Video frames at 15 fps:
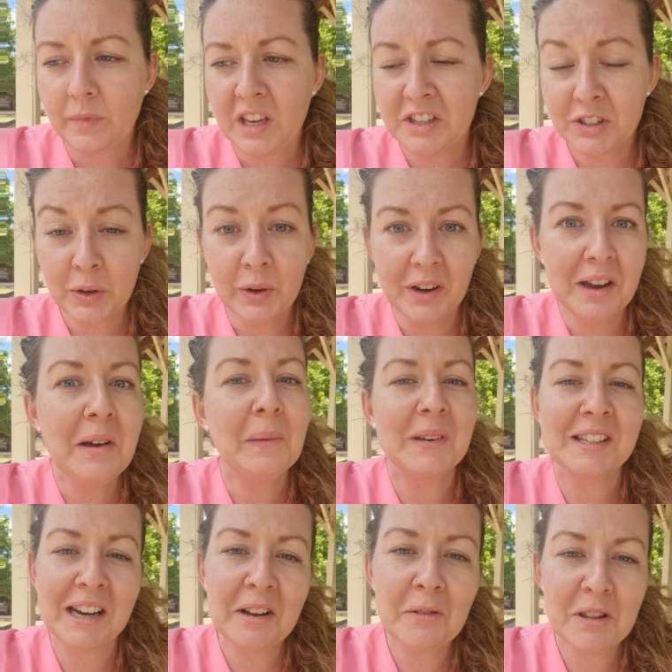So
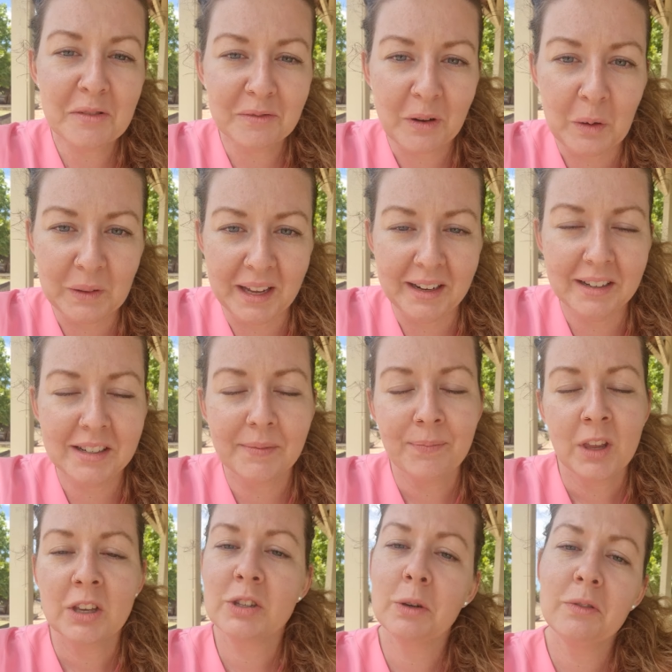starting with folate.
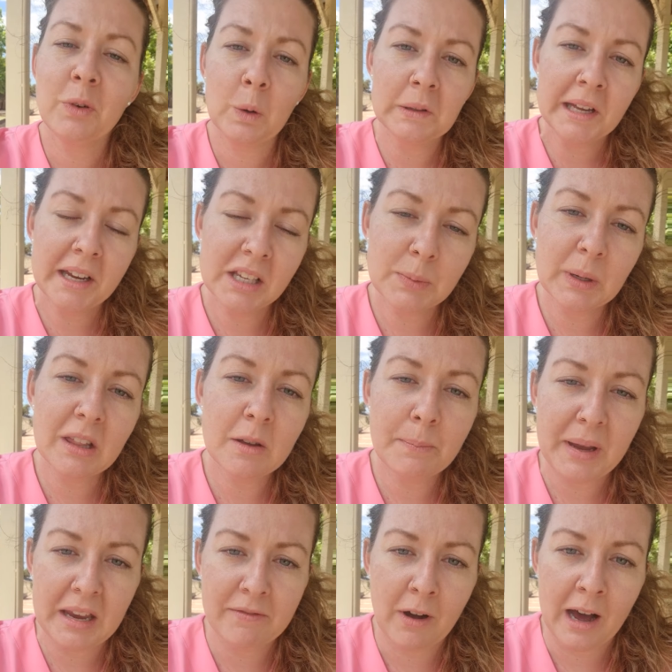So folate is one of the
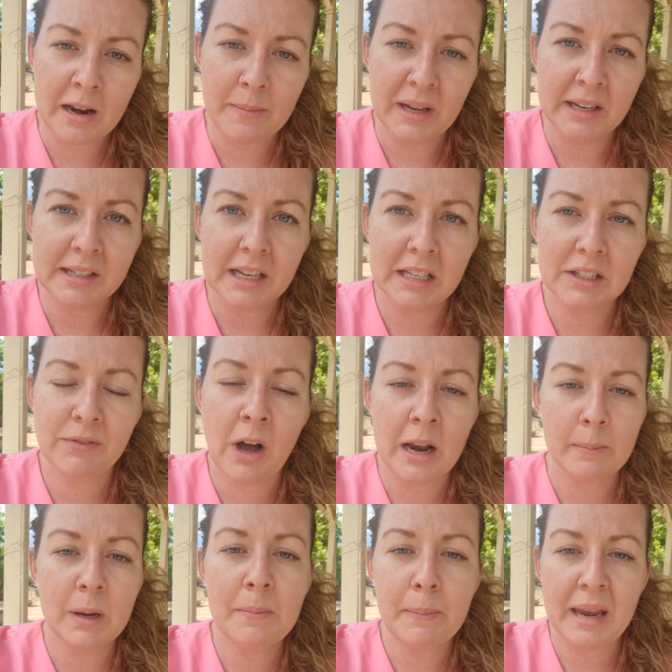B vitamins. It's
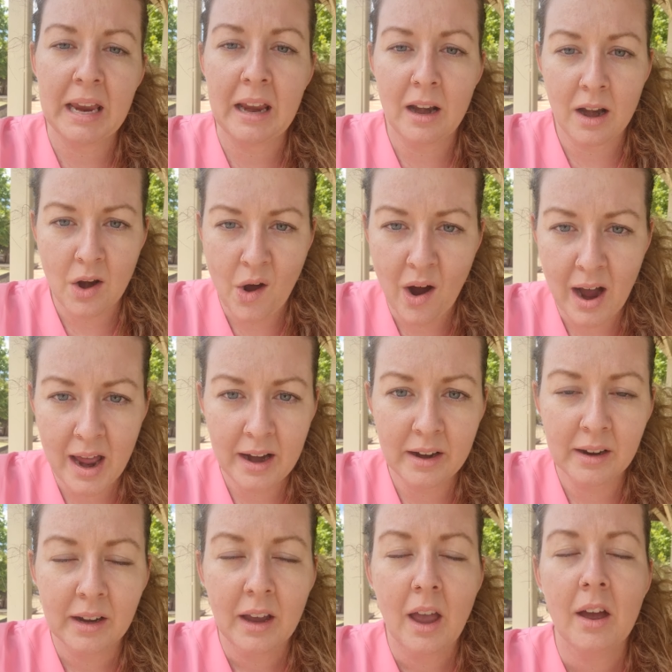vitamin B9.
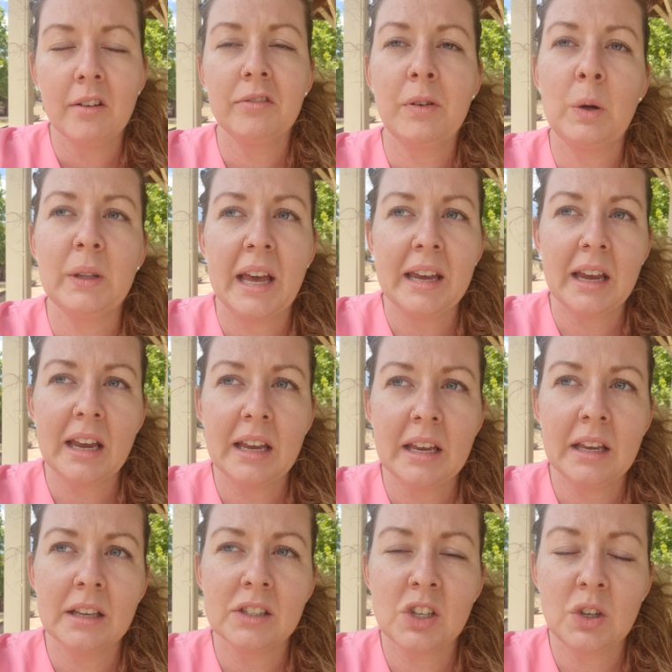Folate
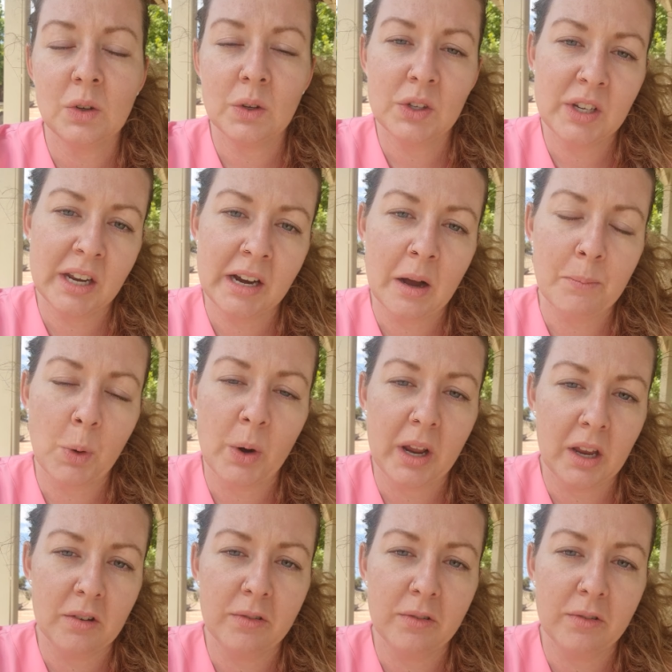is used in our body